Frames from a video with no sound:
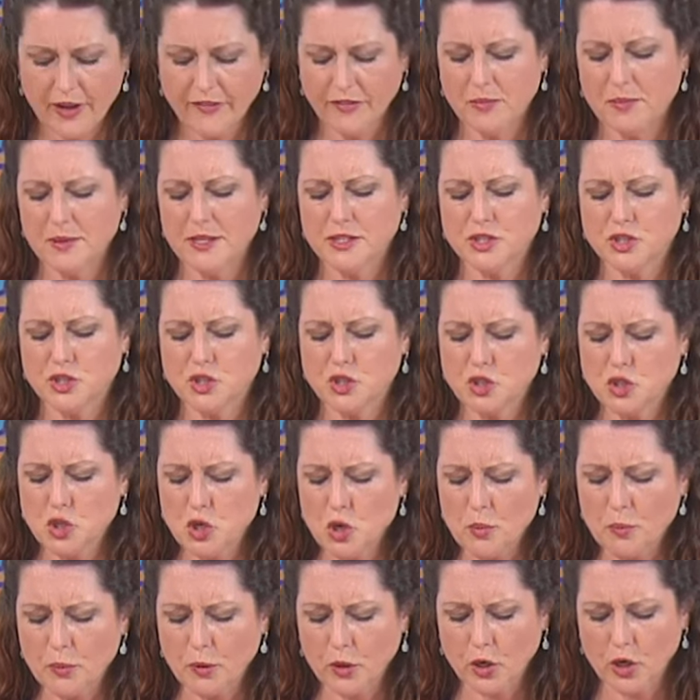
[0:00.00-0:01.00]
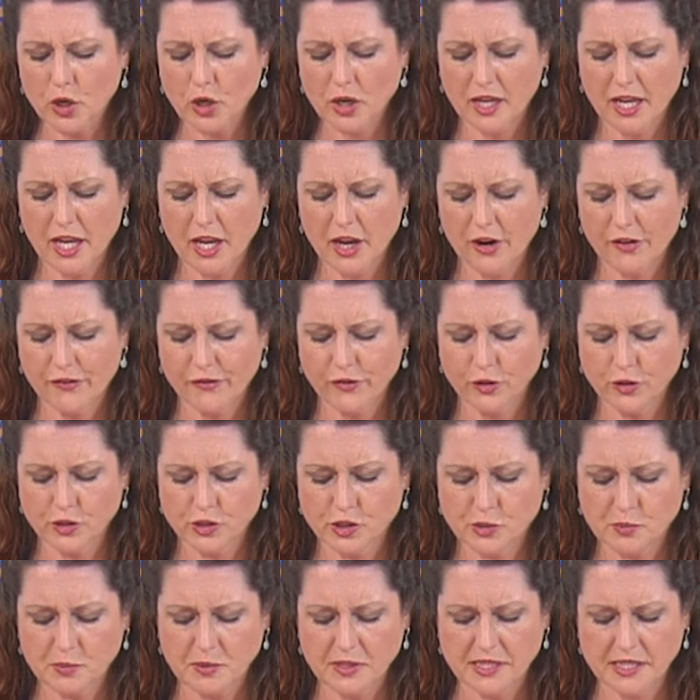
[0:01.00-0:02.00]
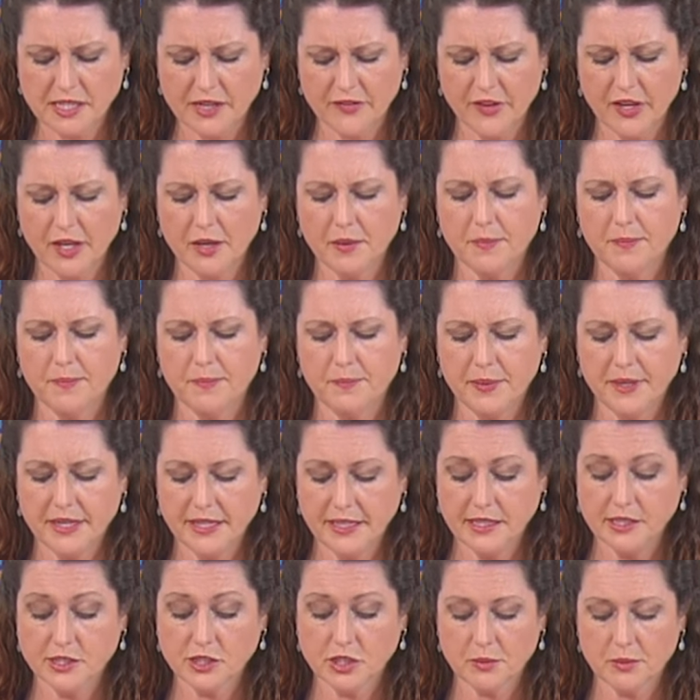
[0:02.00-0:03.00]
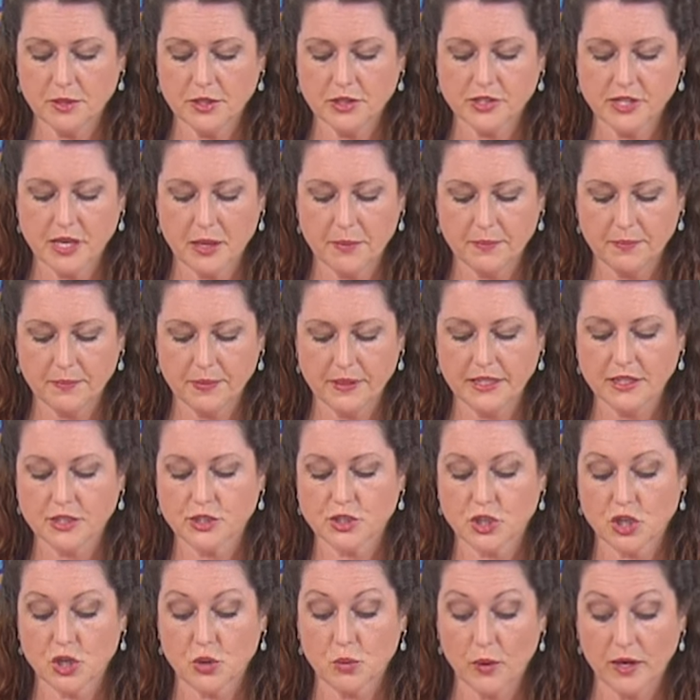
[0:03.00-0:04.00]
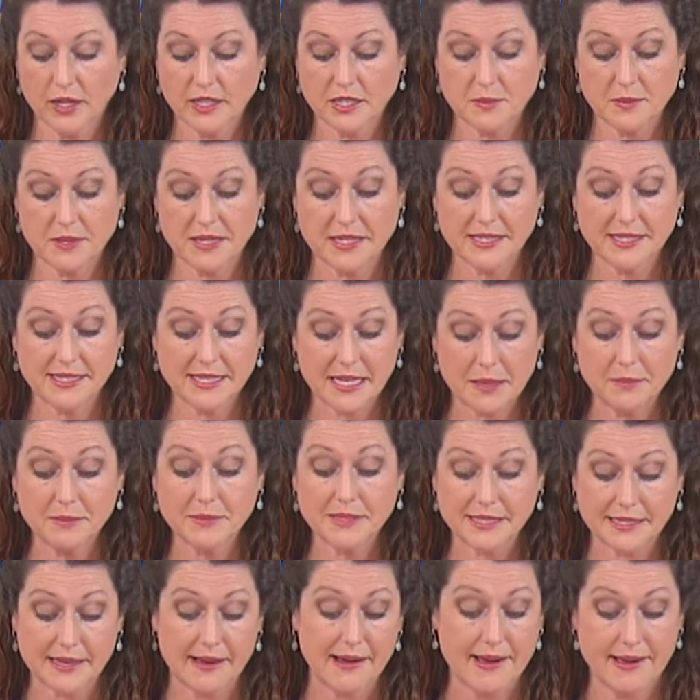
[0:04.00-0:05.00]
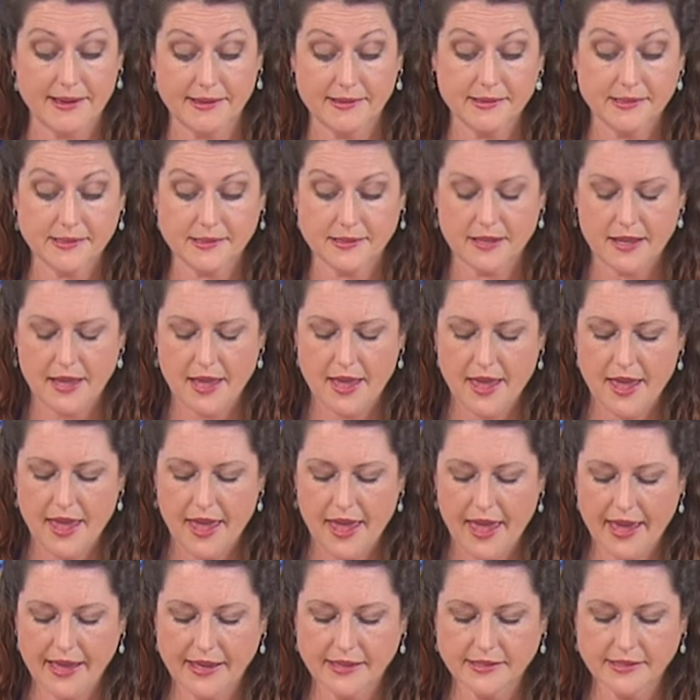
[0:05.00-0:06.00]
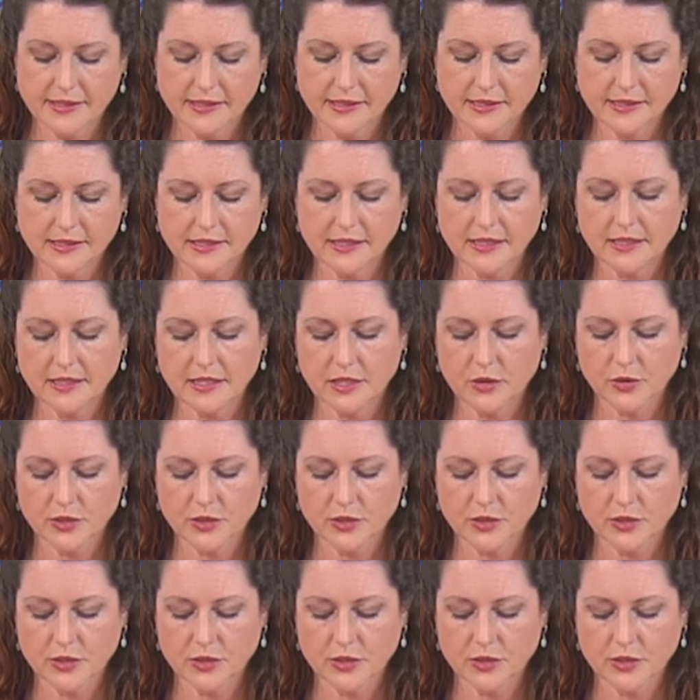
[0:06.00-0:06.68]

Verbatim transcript: have to be super careful or specific, but it is gonna be your template, so you want it to be the same size as the CD